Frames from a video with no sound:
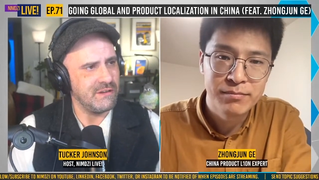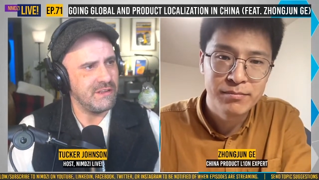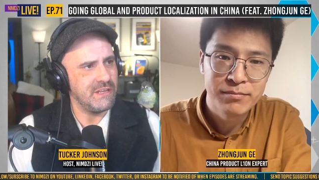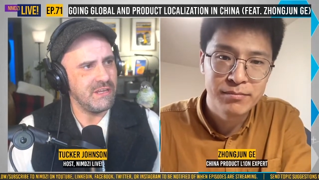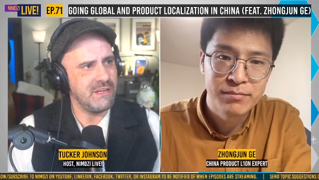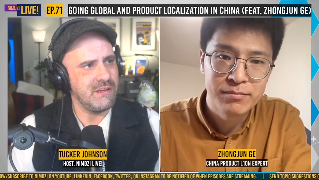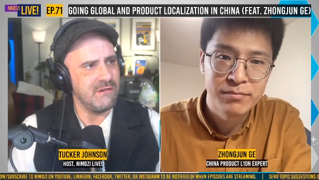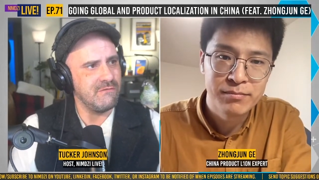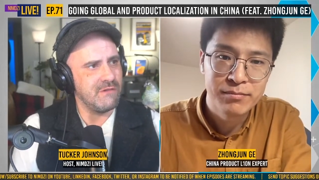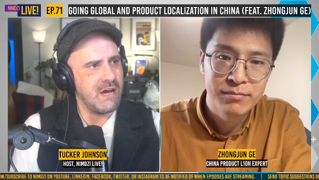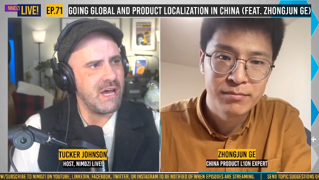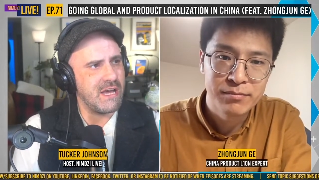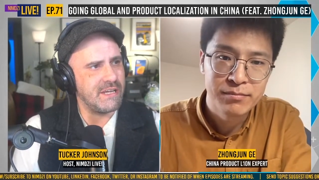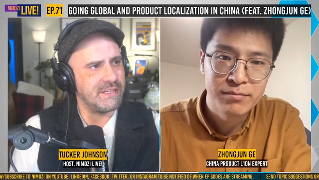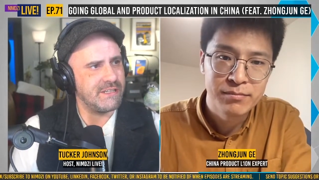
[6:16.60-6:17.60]
Speaker 1: the
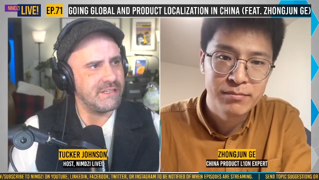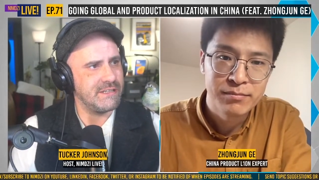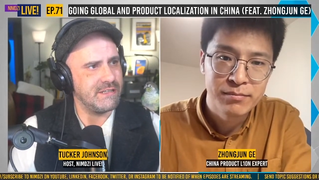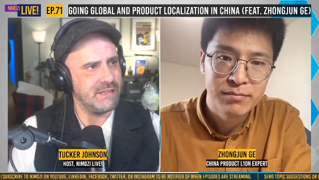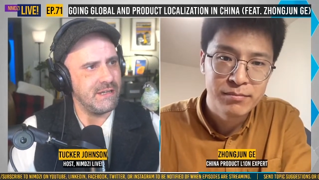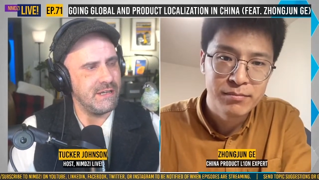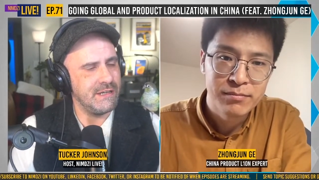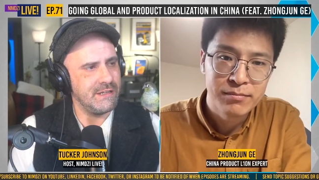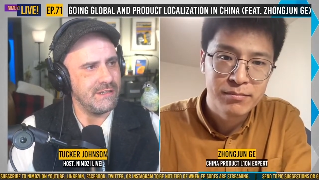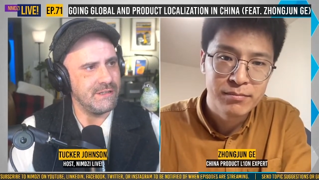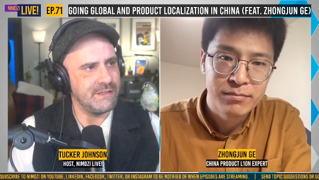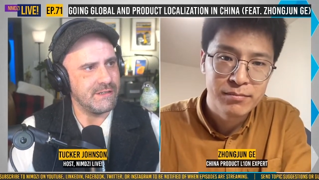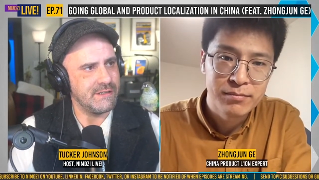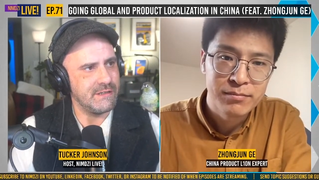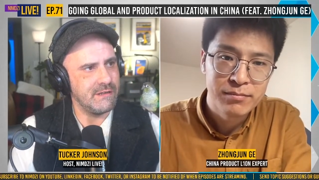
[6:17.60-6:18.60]
us
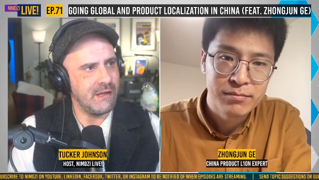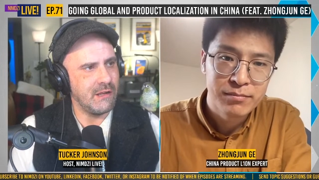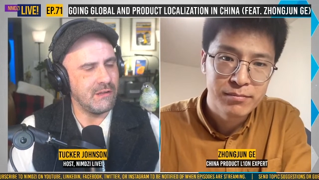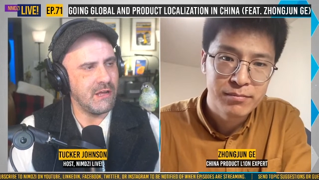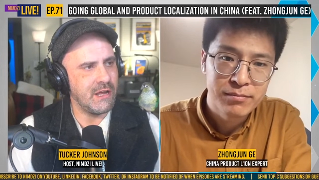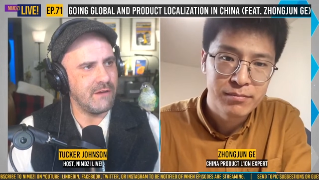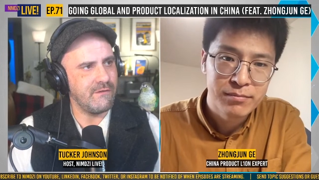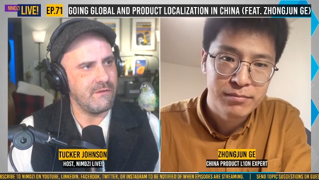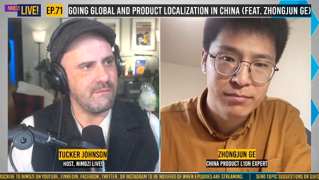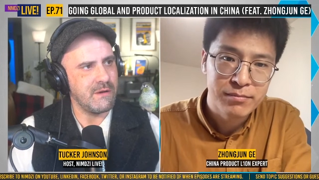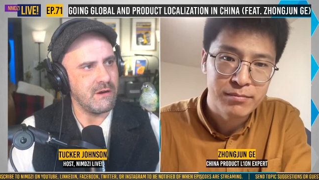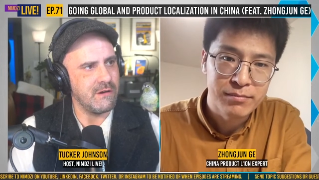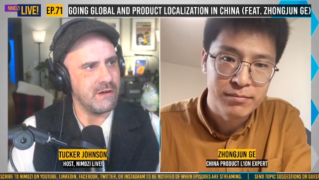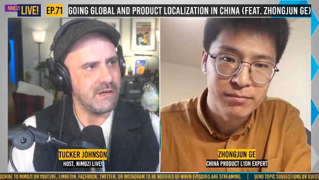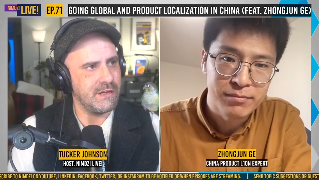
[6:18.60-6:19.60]
is a lot of
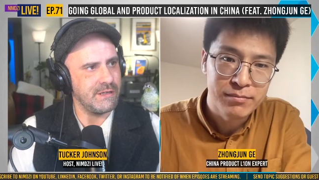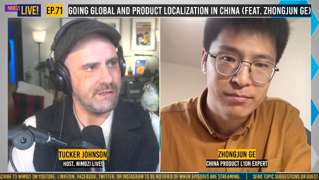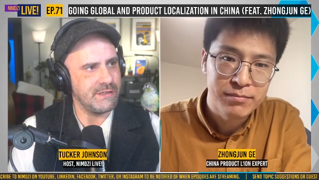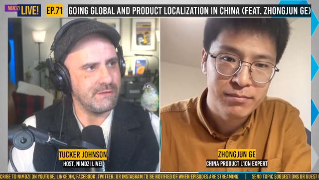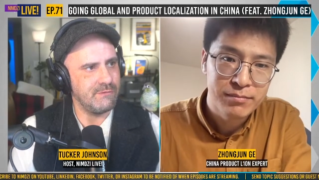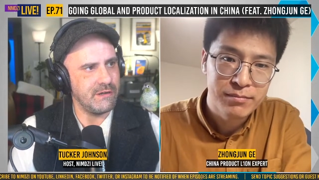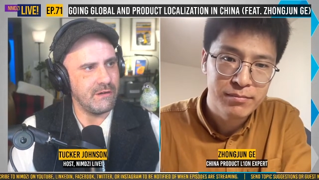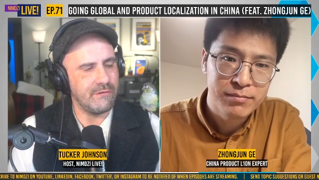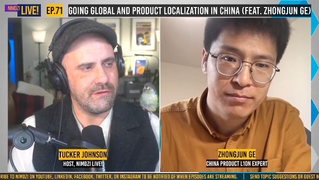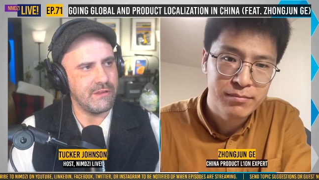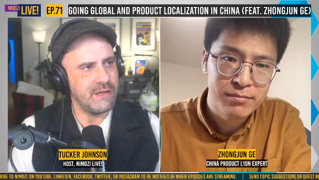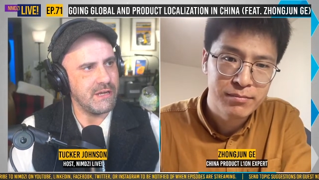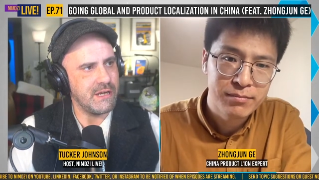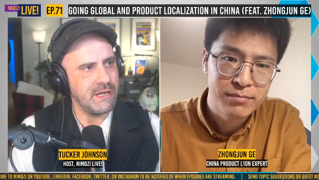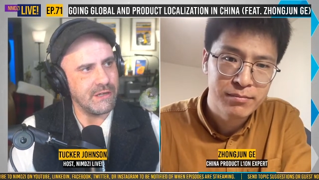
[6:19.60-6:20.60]
americans we don't
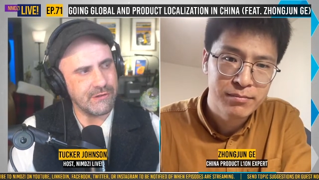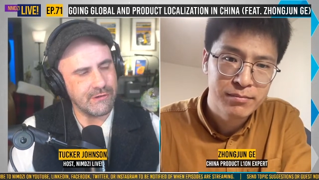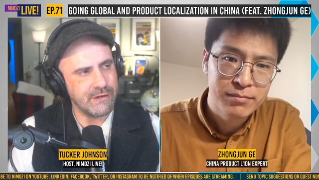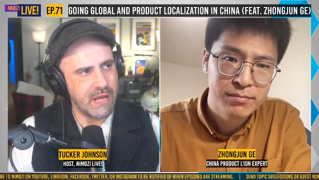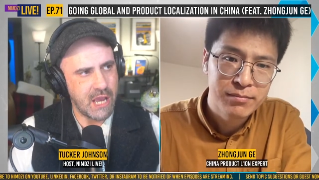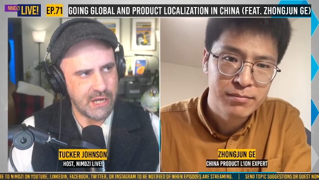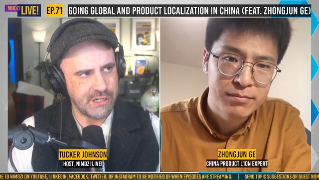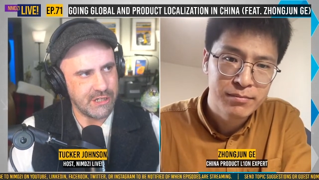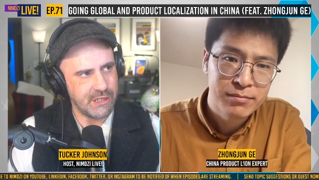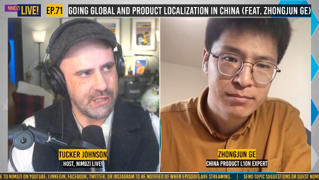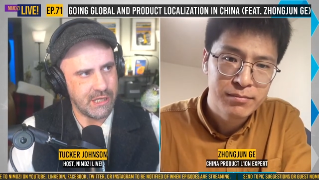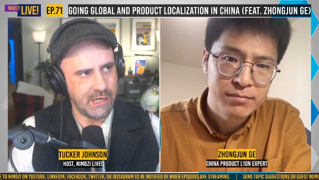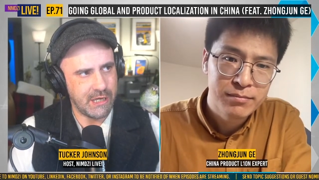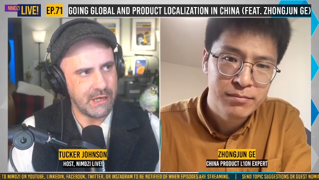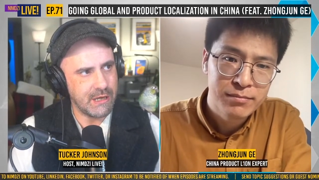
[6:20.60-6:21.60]
think
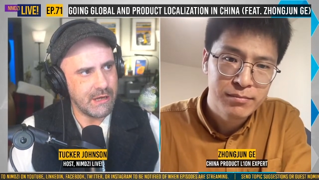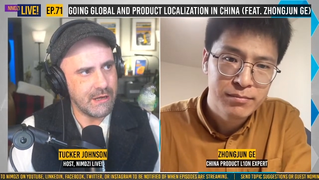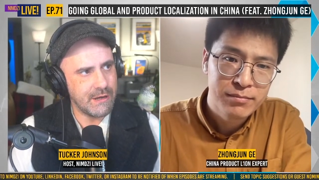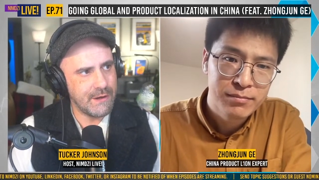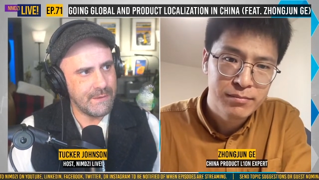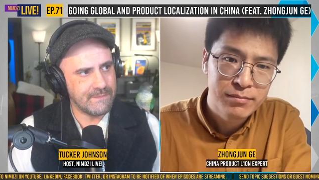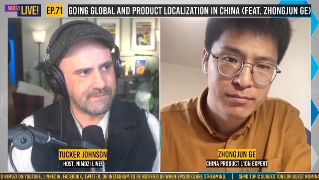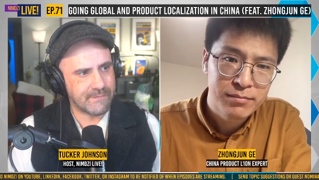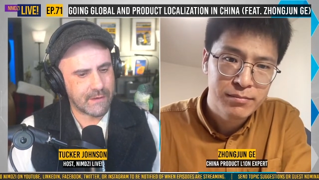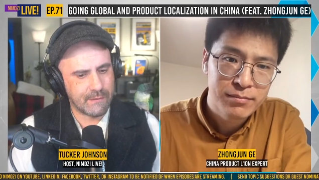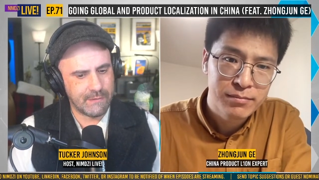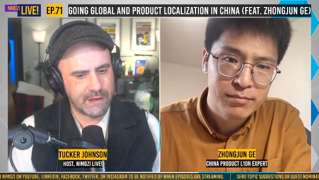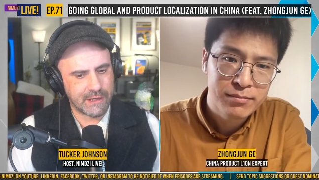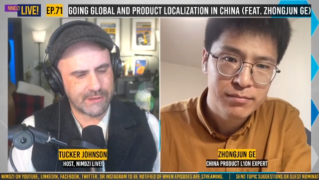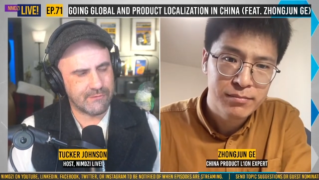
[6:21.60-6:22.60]
internationally
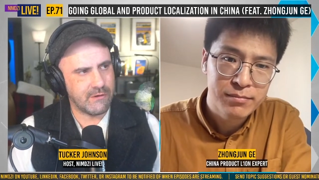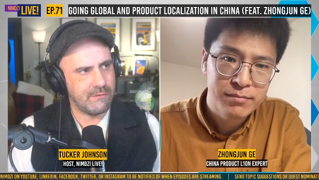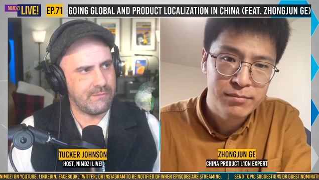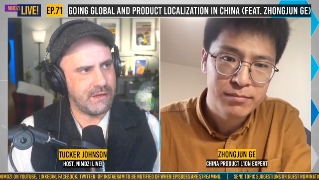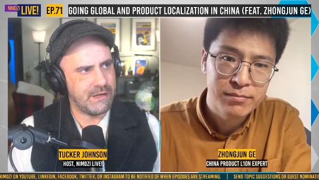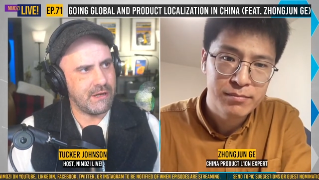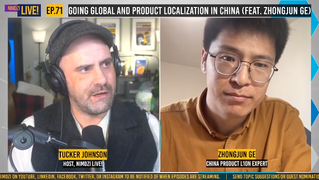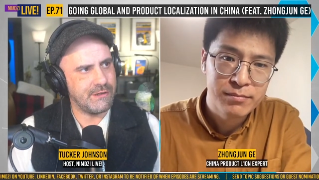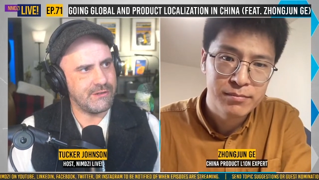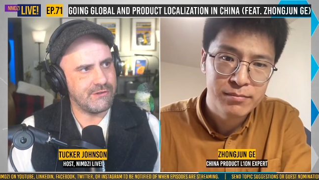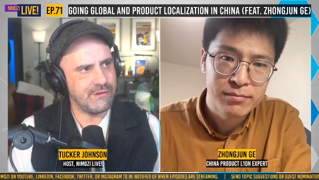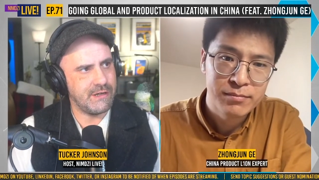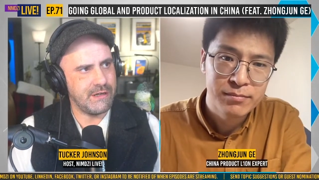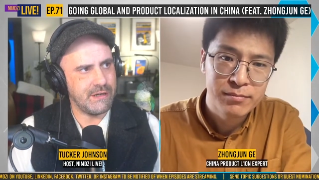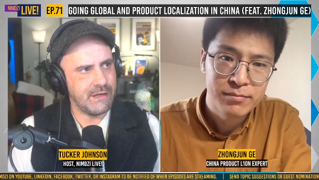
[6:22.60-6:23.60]
because we're a big
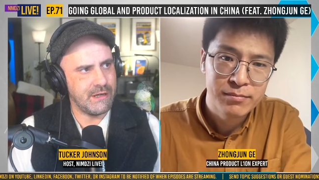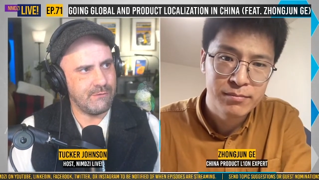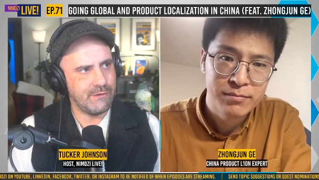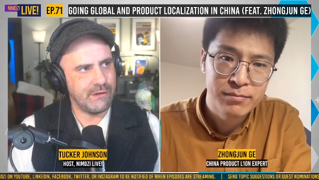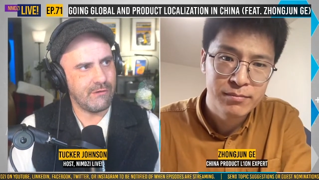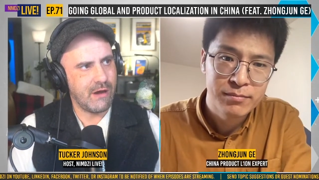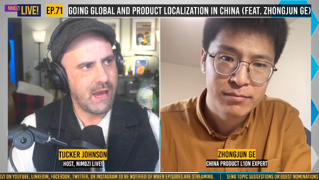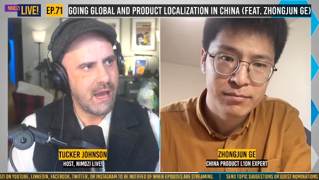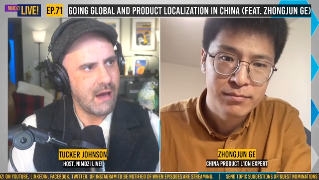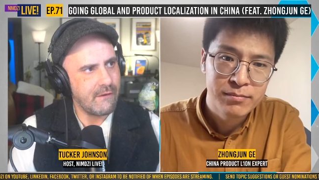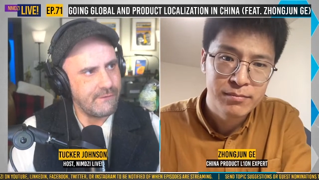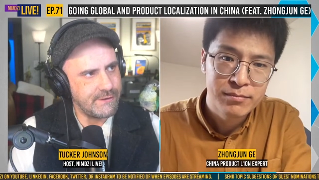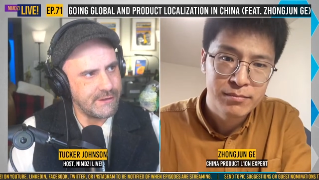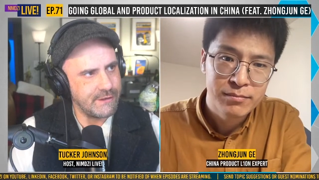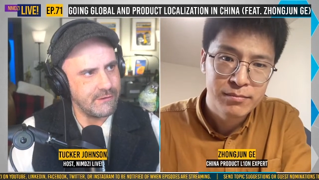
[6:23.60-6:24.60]
country and we don't
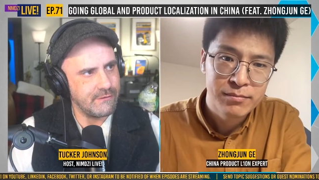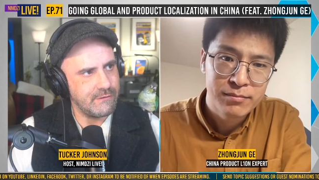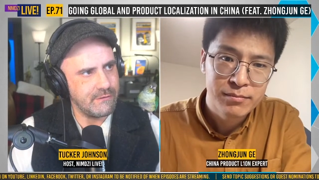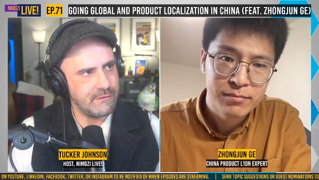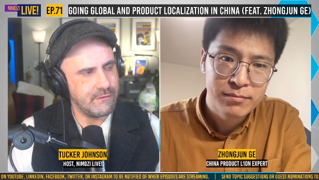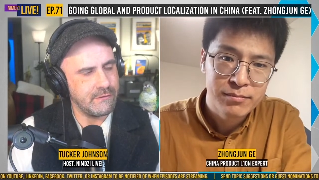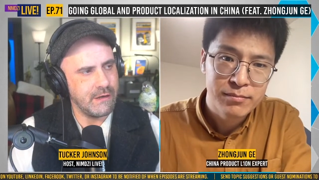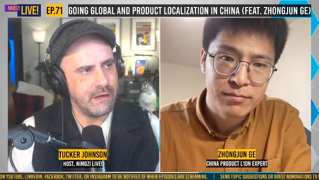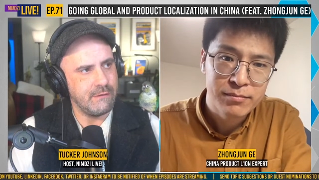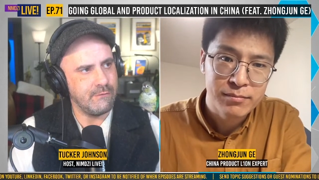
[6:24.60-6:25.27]
have to, right?